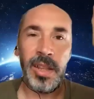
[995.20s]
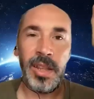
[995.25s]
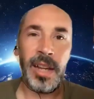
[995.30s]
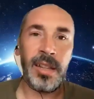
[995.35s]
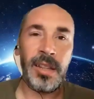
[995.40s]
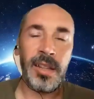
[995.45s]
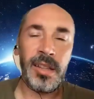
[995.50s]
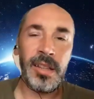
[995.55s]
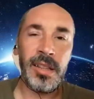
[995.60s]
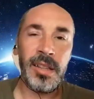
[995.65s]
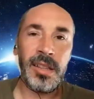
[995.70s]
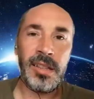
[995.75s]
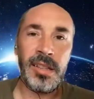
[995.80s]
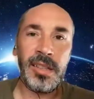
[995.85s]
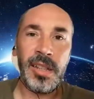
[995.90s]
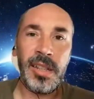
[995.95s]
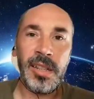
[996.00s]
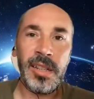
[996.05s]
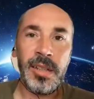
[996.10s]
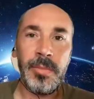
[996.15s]
that. The
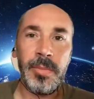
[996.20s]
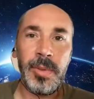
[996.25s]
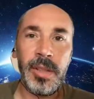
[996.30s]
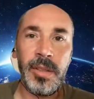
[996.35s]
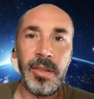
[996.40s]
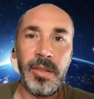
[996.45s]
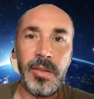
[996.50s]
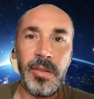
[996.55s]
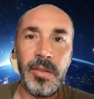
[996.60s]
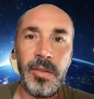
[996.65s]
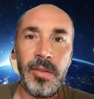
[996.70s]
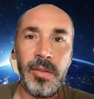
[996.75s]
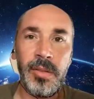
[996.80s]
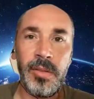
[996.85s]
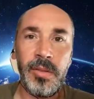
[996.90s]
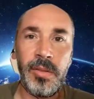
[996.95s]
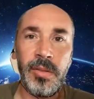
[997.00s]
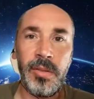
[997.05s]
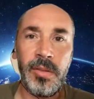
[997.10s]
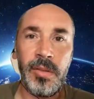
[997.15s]
disagreement
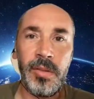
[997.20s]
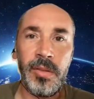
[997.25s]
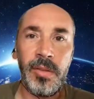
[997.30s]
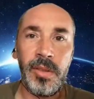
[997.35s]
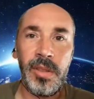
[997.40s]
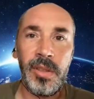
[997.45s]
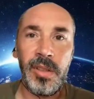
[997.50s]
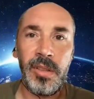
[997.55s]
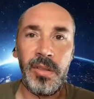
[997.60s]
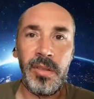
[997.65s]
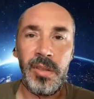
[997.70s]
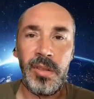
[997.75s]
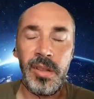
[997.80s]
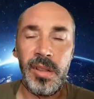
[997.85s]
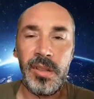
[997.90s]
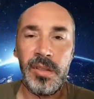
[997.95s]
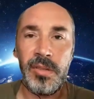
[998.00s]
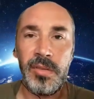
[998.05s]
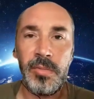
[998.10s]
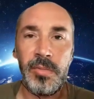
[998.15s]
on this
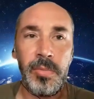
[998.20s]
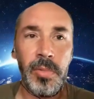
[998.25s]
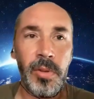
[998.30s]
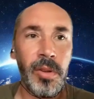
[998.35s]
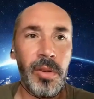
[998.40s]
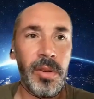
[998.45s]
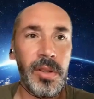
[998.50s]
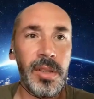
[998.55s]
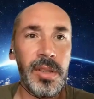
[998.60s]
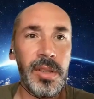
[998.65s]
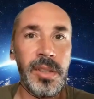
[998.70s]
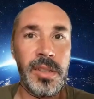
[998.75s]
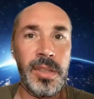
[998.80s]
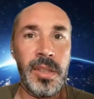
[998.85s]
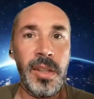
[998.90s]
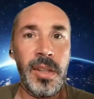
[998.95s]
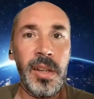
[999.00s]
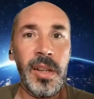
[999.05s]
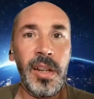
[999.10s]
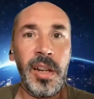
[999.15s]
long-term support is
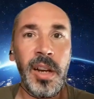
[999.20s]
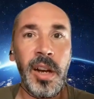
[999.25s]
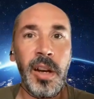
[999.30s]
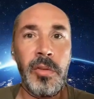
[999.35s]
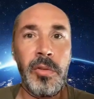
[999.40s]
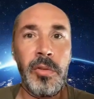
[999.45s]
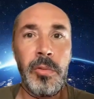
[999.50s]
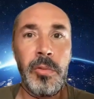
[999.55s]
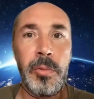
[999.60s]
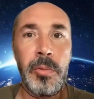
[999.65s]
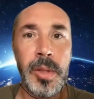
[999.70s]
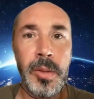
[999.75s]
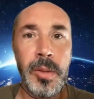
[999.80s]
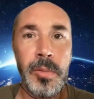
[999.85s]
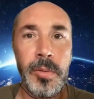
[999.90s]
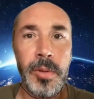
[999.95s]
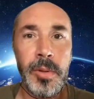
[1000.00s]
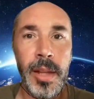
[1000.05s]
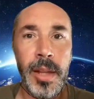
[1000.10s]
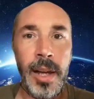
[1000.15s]
how do we
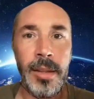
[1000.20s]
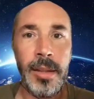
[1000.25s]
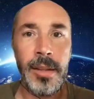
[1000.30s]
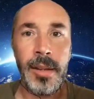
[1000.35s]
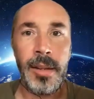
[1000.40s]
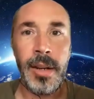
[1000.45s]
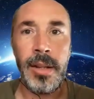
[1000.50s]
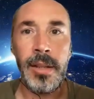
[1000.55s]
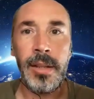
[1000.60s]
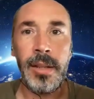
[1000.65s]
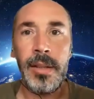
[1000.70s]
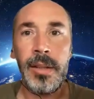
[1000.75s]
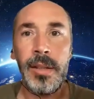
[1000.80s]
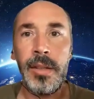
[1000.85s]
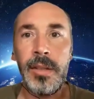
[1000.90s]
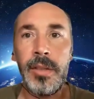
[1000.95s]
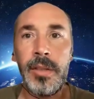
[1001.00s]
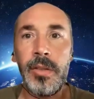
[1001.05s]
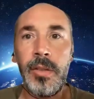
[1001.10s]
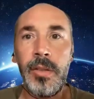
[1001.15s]
do that, right?
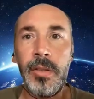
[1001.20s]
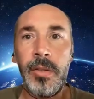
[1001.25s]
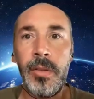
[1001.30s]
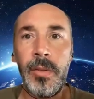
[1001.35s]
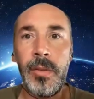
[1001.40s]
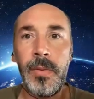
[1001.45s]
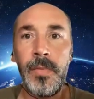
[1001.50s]
So